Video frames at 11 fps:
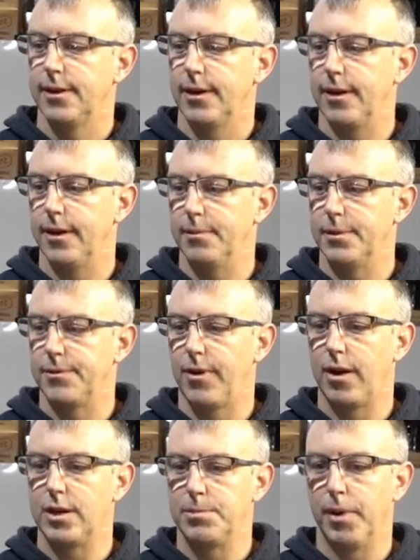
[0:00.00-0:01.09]
As
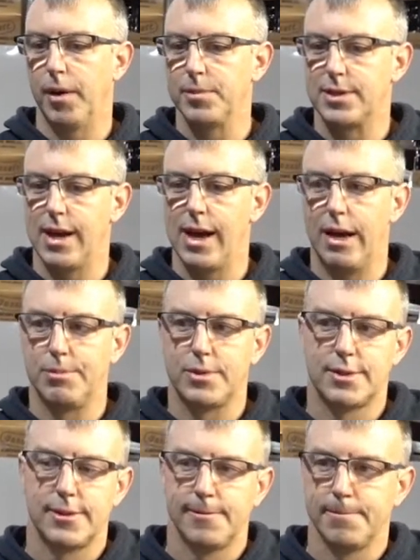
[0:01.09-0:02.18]
far as bump
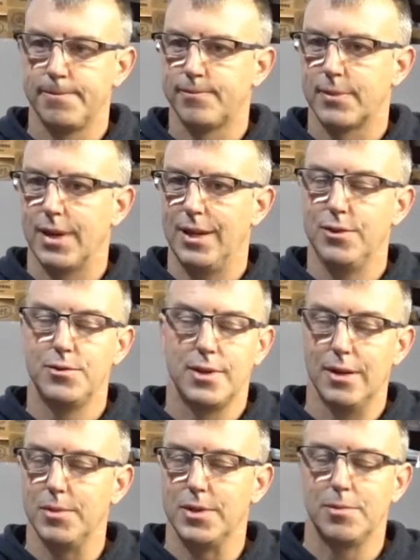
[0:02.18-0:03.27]
stops, I use
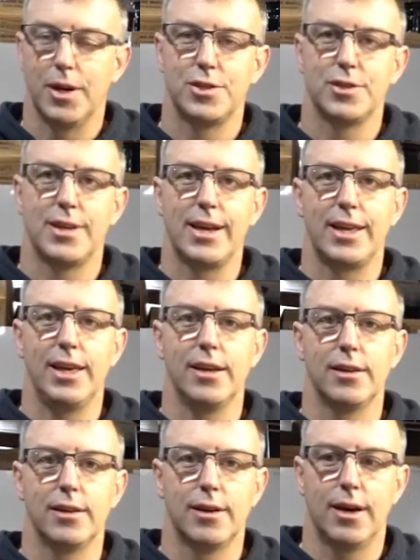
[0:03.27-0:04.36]
them as much as I
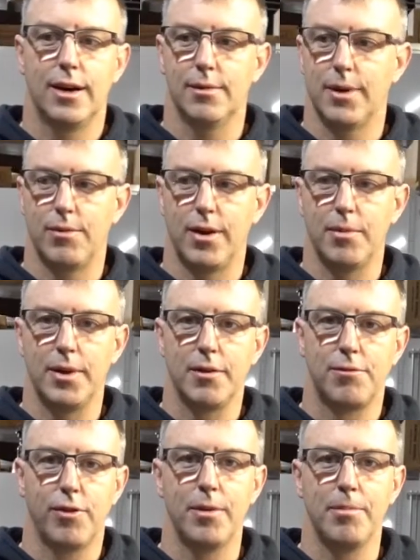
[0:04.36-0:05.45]
can. I run them in the
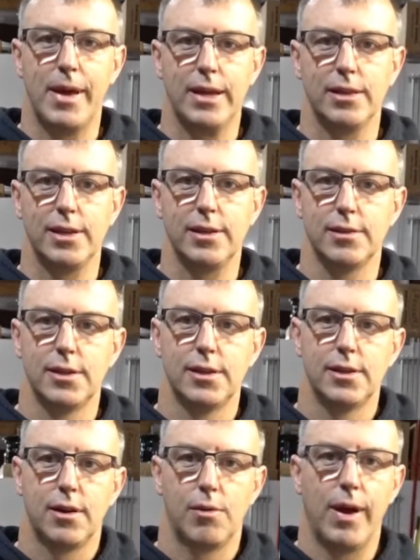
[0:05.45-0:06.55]
front mainly,
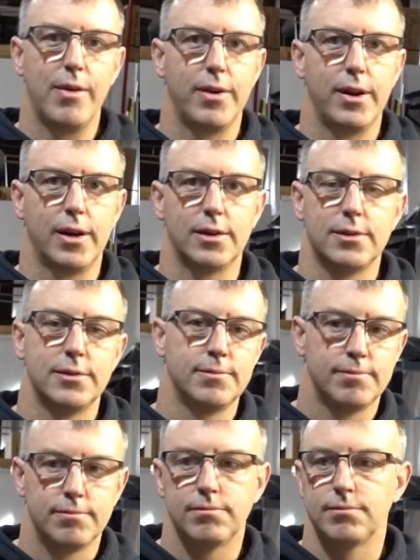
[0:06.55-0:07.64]
right rear
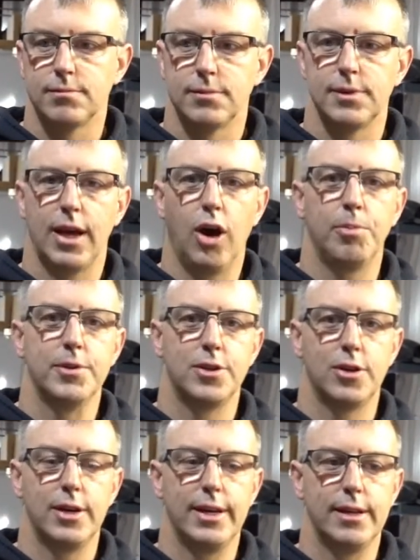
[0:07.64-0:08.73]
to help it
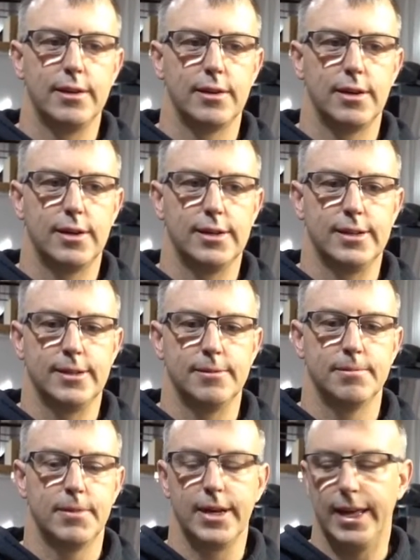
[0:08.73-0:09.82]
turn in.
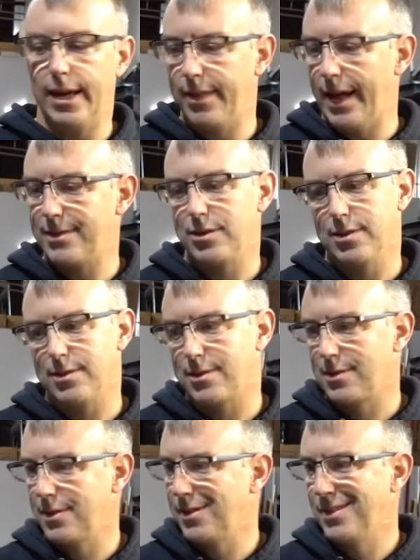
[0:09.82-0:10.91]
Again, that's
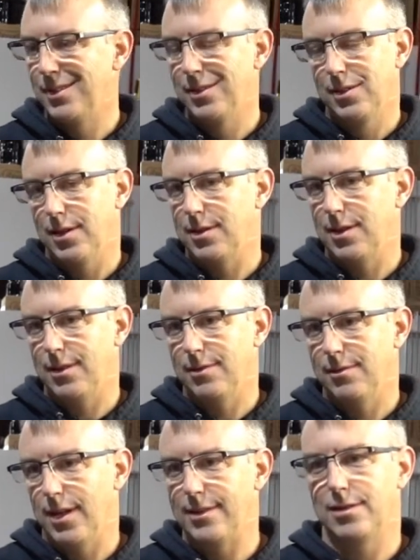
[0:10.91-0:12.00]

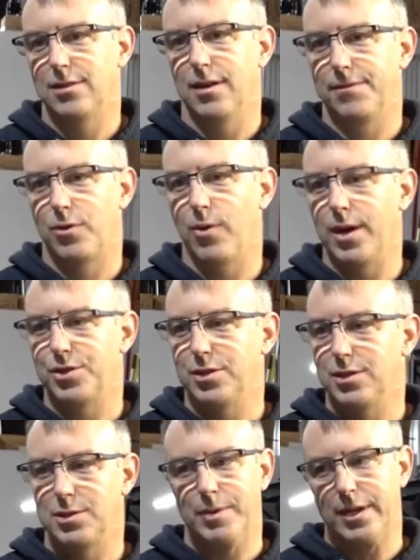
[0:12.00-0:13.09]
a tough
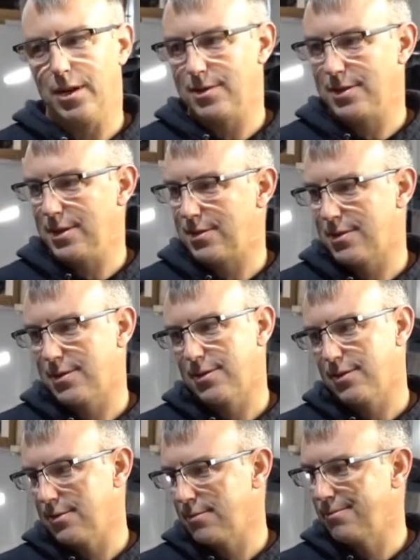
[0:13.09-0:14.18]
question just because it's